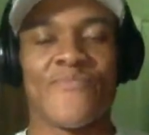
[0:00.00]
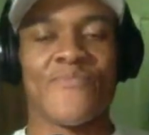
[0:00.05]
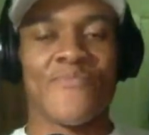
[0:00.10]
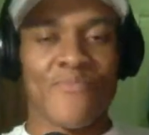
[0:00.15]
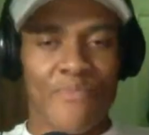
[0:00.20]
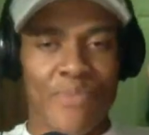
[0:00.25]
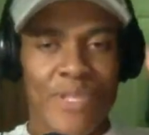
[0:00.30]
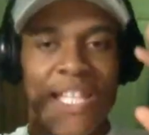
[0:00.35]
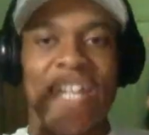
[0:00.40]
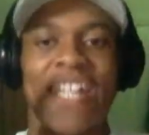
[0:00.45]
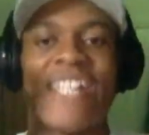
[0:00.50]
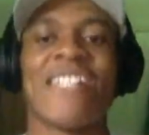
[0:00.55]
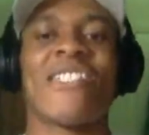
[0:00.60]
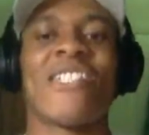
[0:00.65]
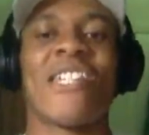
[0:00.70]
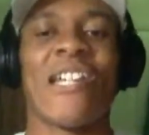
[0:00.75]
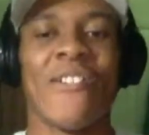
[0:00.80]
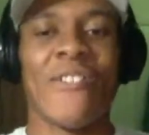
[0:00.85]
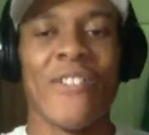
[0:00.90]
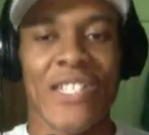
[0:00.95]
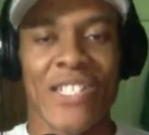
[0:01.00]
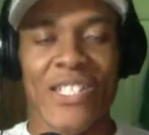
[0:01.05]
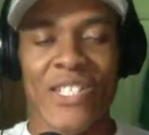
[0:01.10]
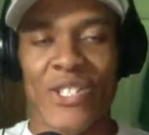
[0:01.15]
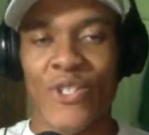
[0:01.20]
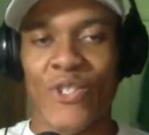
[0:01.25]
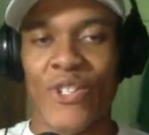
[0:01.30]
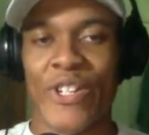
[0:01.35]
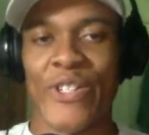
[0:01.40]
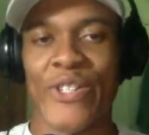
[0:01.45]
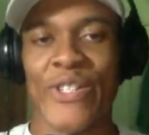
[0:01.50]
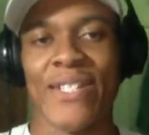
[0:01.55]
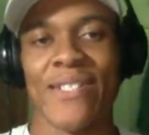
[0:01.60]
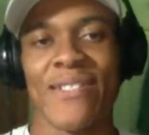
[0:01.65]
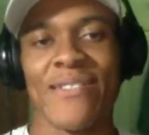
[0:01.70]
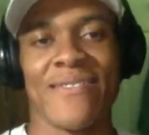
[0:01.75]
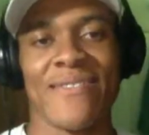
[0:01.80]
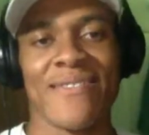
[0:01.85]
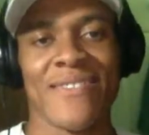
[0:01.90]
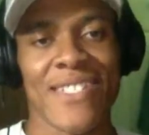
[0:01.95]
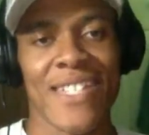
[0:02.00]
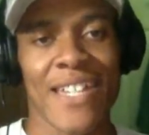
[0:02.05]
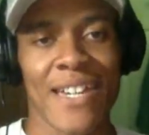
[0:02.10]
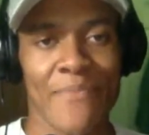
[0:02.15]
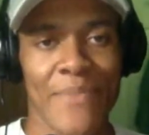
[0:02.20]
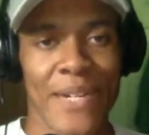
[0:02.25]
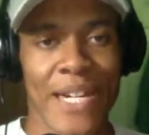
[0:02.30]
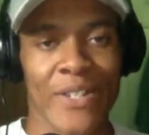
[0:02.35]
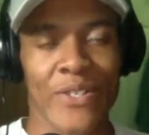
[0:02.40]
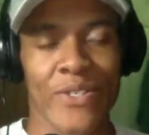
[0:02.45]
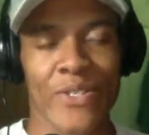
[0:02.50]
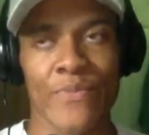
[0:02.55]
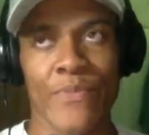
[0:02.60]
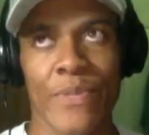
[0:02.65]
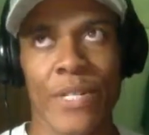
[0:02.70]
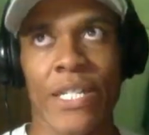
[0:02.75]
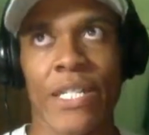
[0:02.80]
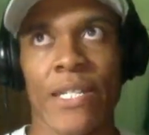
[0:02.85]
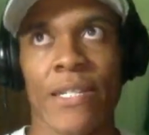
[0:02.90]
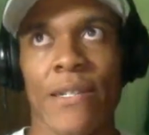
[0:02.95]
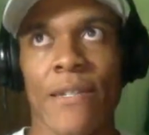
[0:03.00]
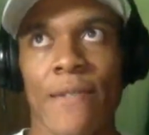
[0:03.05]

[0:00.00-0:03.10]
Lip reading: planetary destruction type battles. But